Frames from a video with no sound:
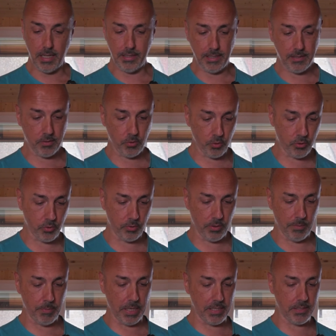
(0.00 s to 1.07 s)
that's also
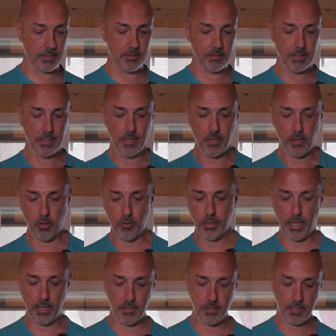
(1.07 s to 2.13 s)
amazing. On the
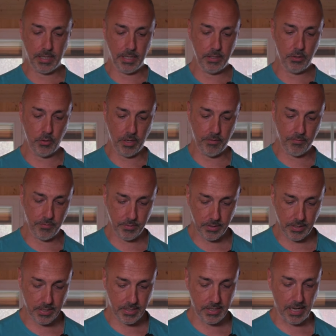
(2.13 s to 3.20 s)
other side, you have the
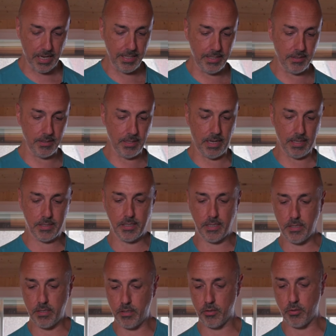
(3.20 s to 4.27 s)
side access,
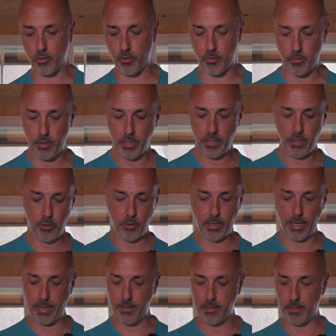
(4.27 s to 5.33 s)
so you
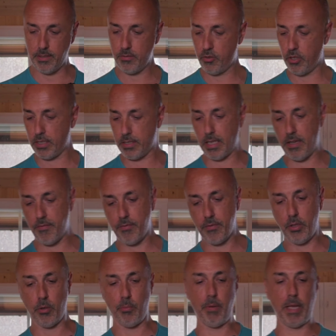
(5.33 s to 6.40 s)
can just have
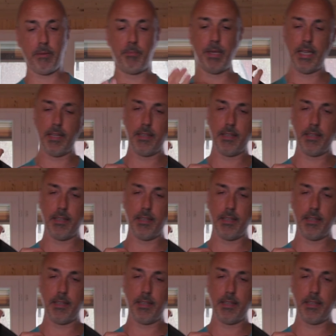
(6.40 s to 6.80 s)
your backpack